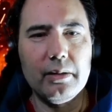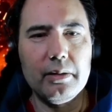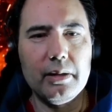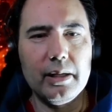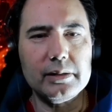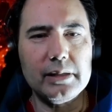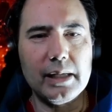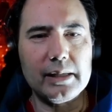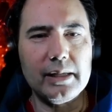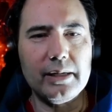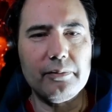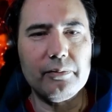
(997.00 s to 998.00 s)
It's like
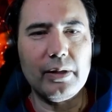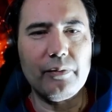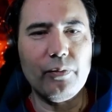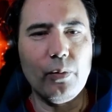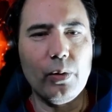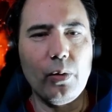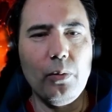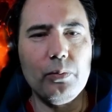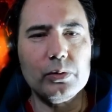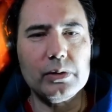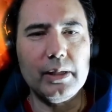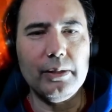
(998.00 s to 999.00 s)
they kind
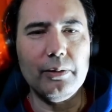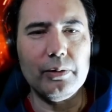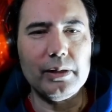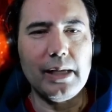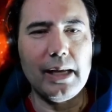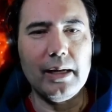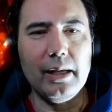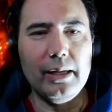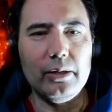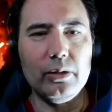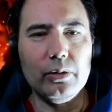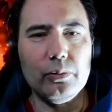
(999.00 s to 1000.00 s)
of, I
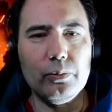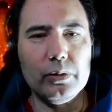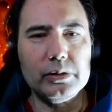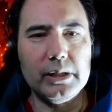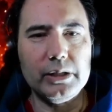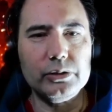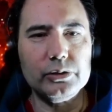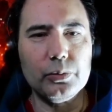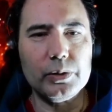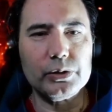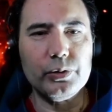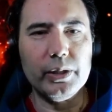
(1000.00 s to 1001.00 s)
don't know, say use the
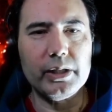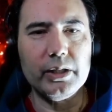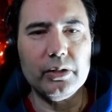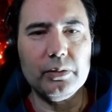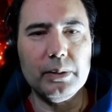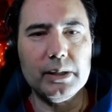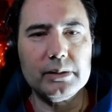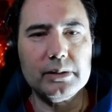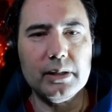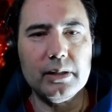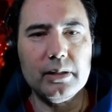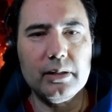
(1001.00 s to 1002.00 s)
word trick you, but
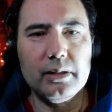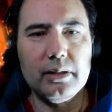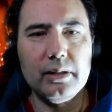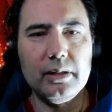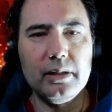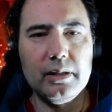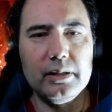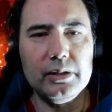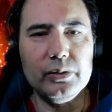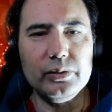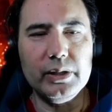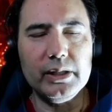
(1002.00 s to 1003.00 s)

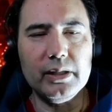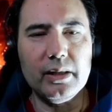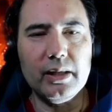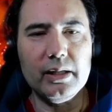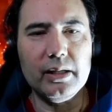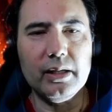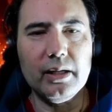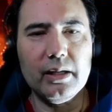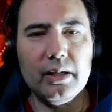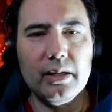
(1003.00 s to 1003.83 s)
you needed this